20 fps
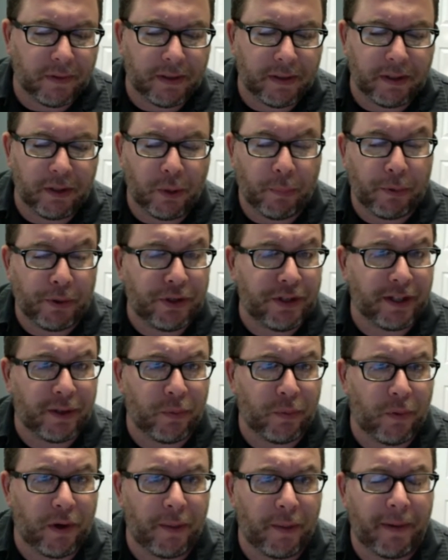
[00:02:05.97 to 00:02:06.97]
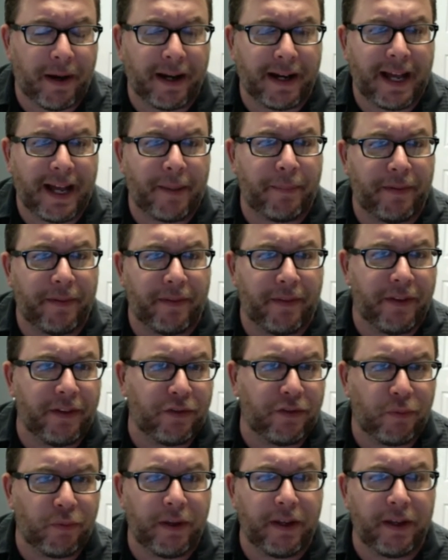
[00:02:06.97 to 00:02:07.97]
predict what might happen this
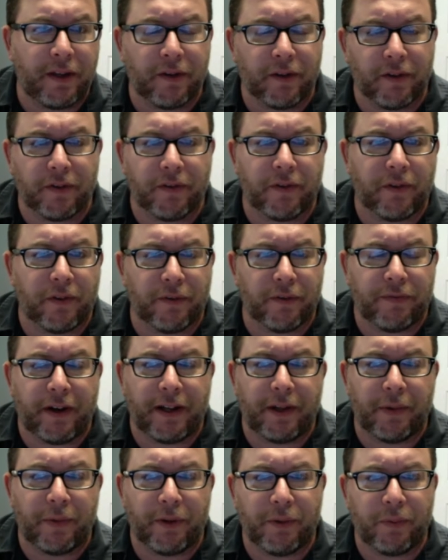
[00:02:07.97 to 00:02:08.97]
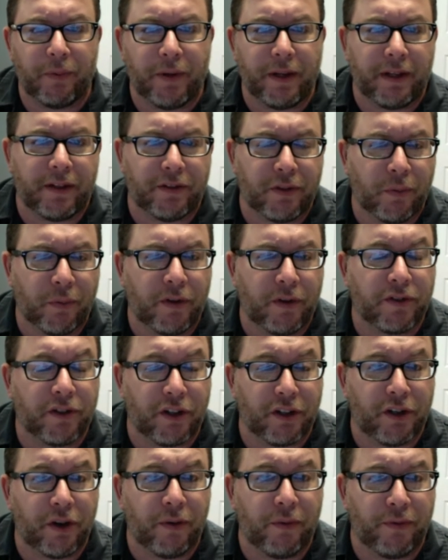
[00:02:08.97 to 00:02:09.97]
week or following week. So we're just going
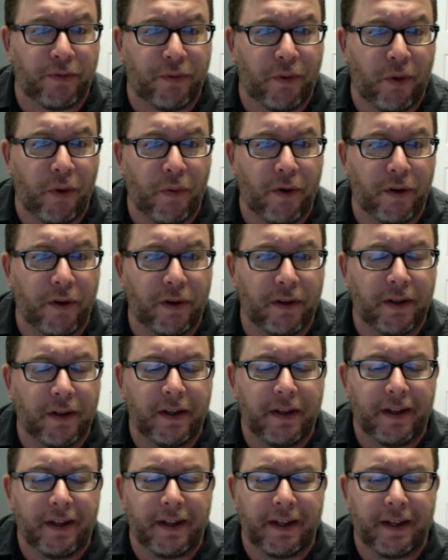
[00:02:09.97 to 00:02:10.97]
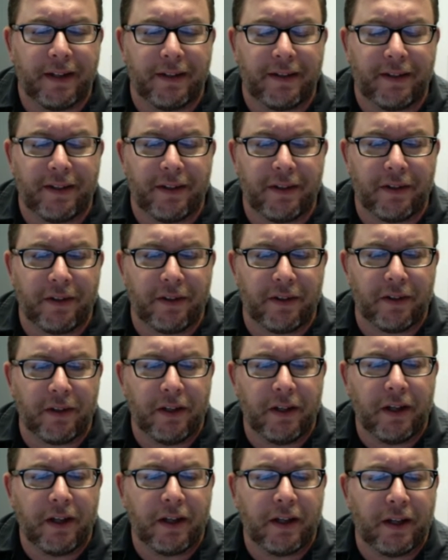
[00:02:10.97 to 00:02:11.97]
to go forward until
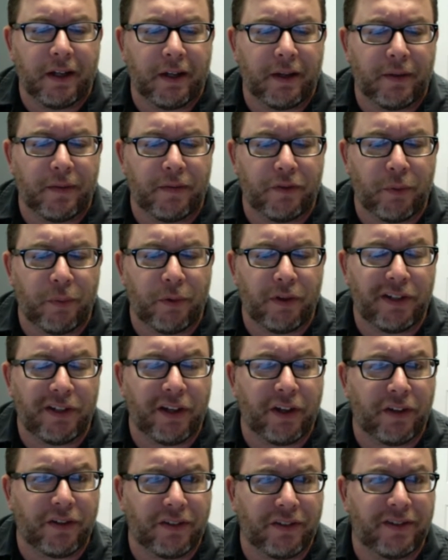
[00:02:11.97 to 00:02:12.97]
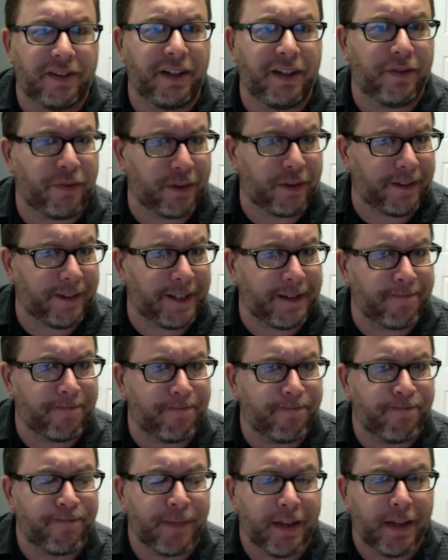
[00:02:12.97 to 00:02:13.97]
someone tells us differently.
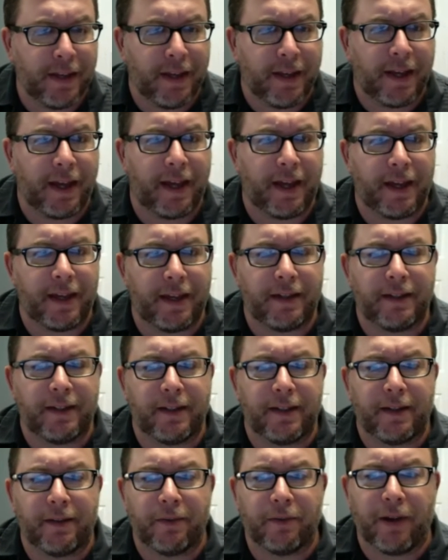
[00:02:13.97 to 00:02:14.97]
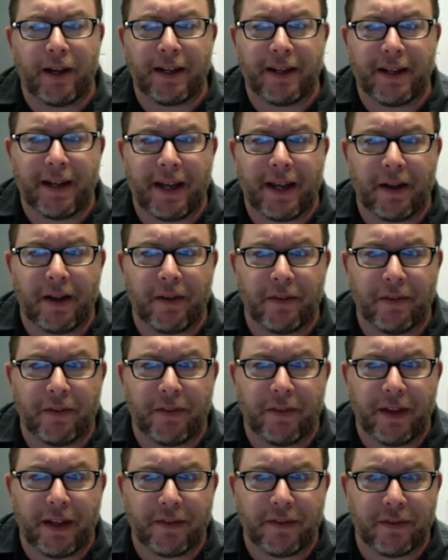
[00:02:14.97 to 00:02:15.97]
And right now,
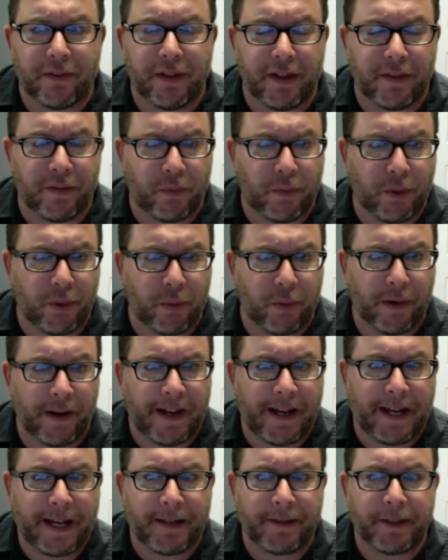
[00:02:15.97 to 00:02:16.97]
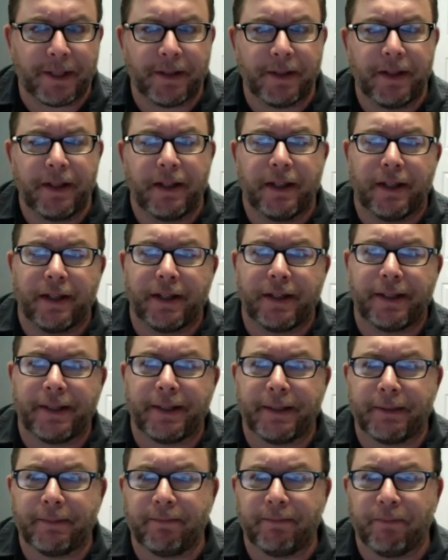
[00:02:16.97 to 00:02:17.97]
that's where we're at.
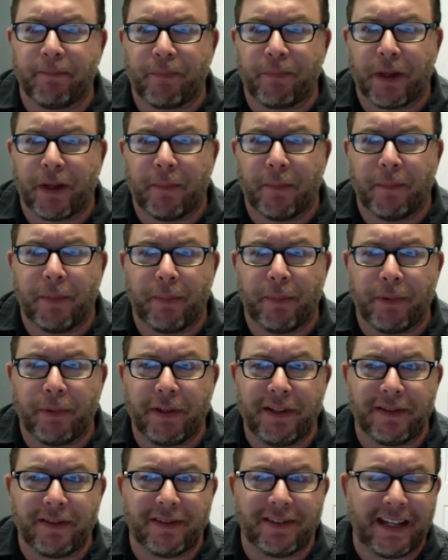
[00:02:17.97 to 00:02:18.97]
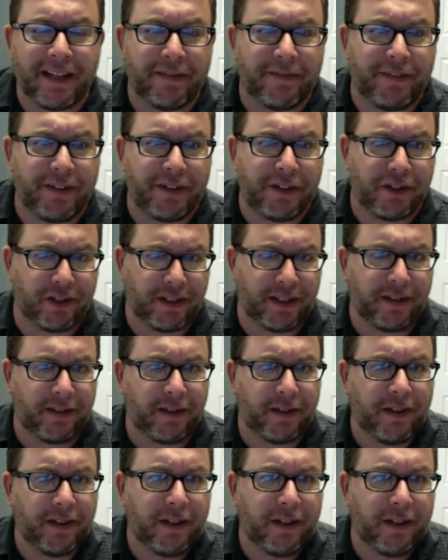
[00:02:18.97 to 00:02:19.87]
But please stay vigilant.